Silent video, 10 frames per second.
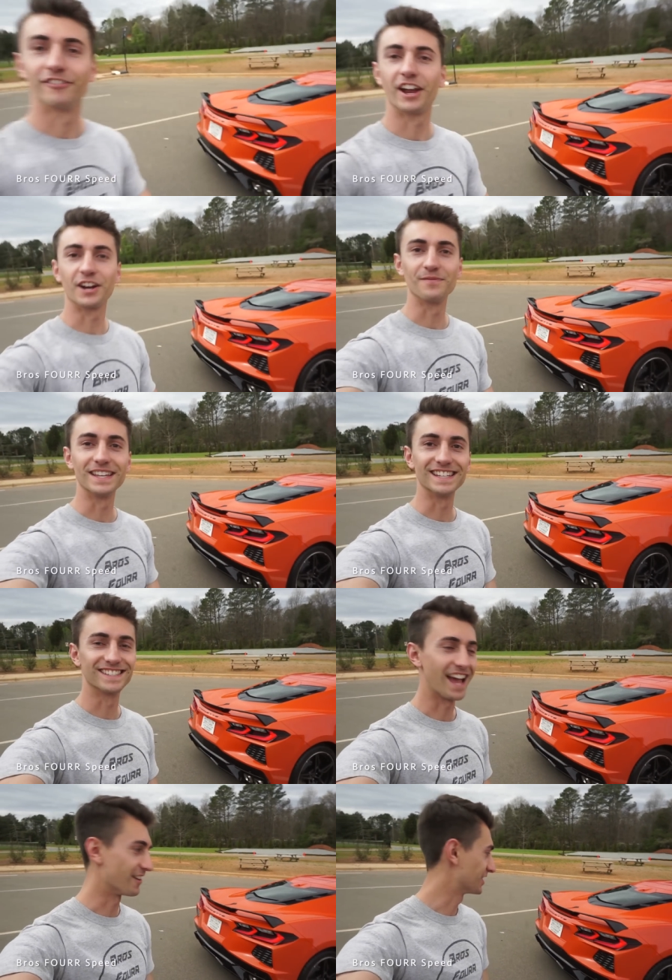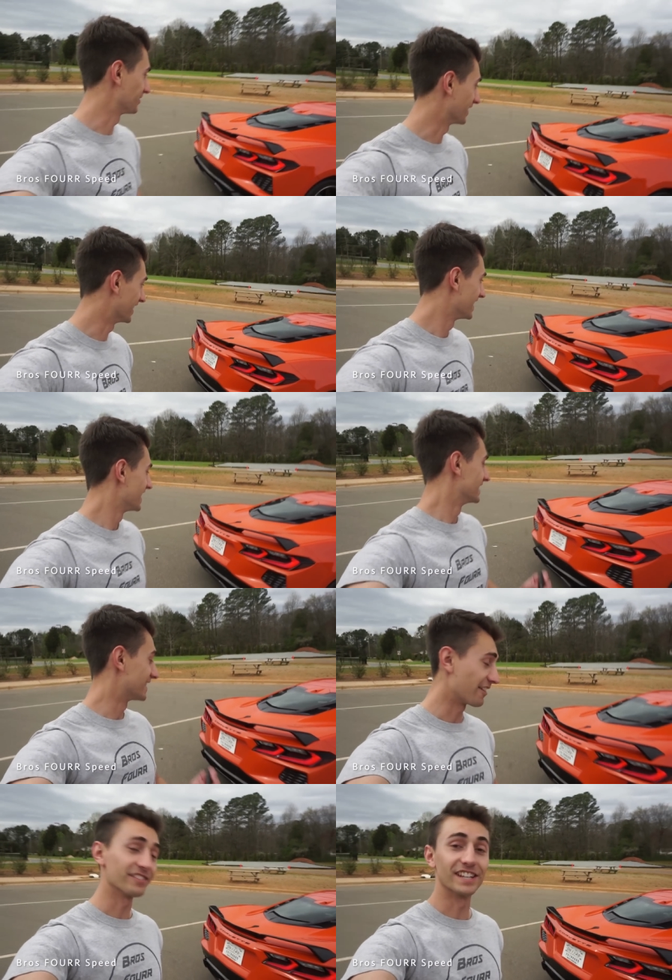very meaty sound to it.
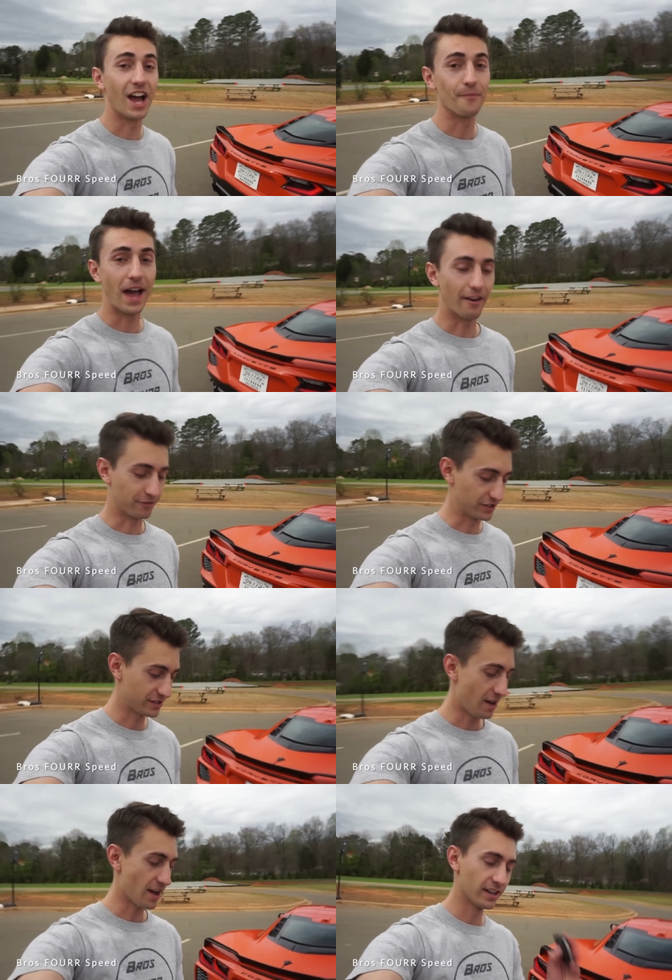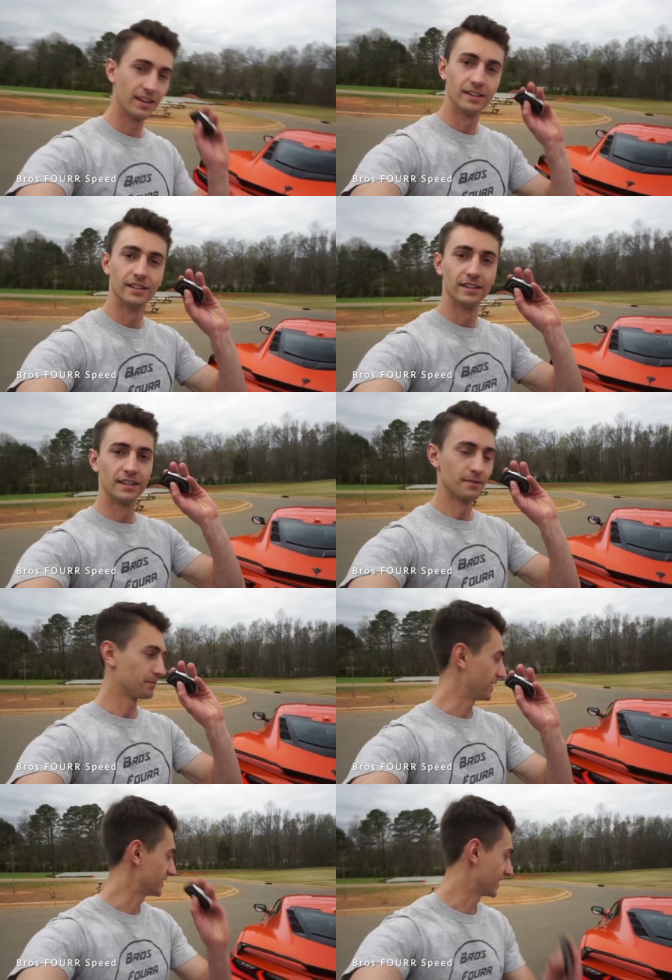Definitely not bad for stock.
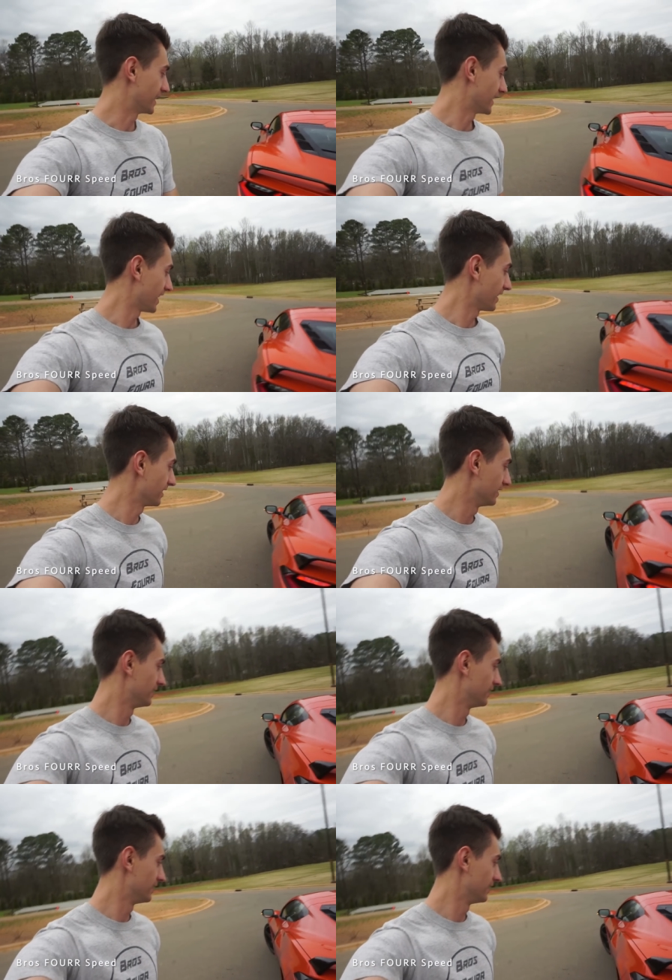Pressing it again,